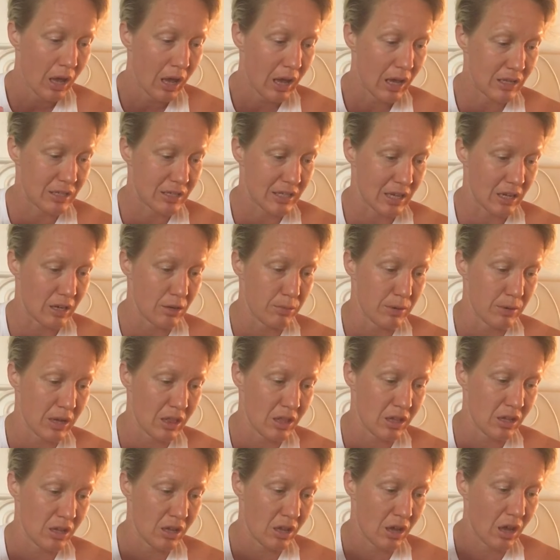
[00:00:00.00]
It's said to be
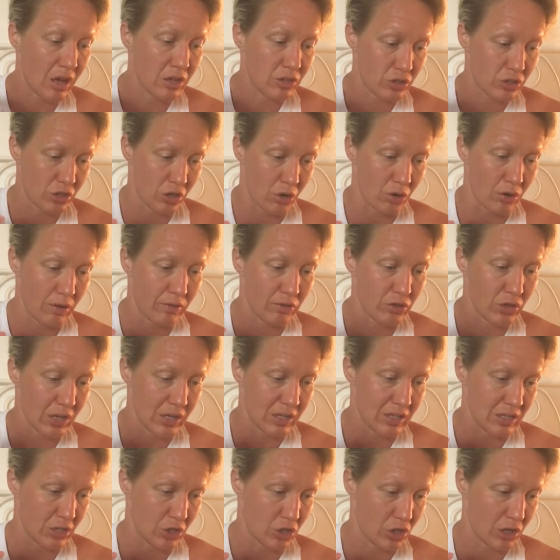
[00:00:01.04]
a stone of
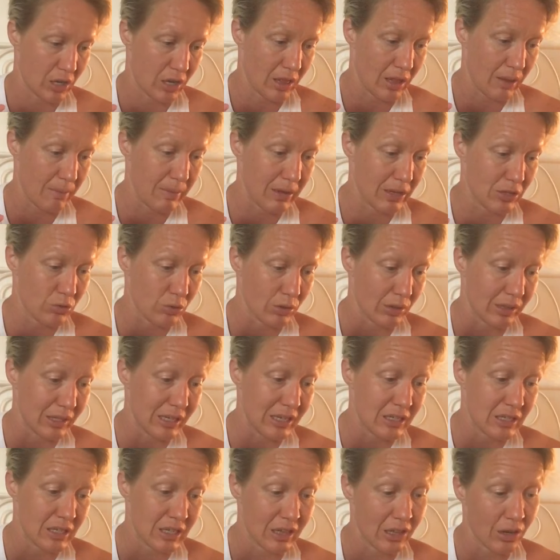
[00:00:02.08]
transition that makes
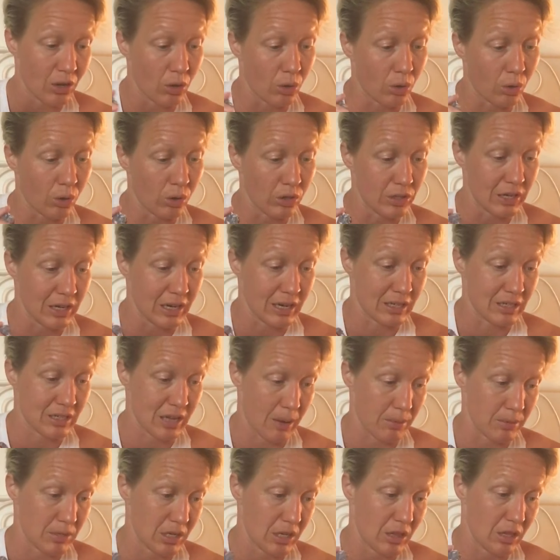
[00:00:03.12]
releasing the old and
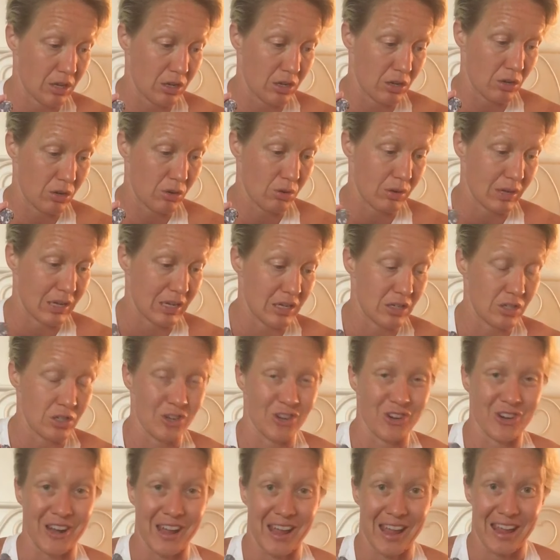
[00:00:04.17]
accepting the new
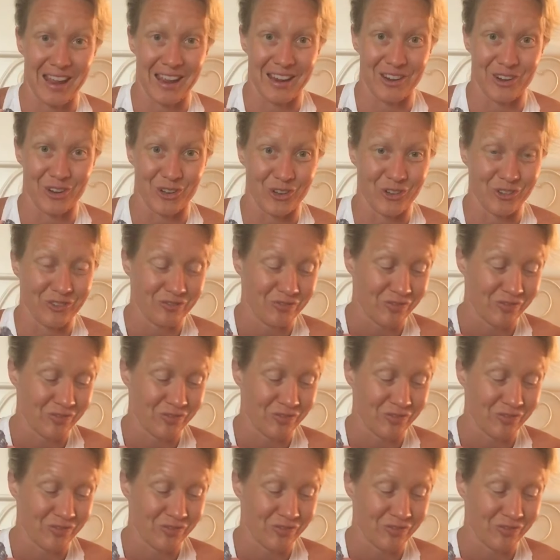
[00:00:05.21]
easier to handle.